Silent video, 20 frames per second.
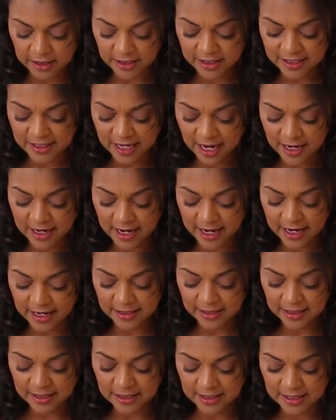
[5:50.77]
on
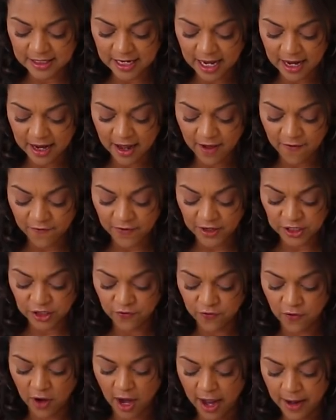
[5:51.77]
Sundays, it's like a fish
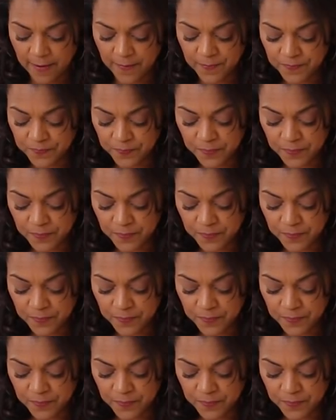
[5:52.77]
fry.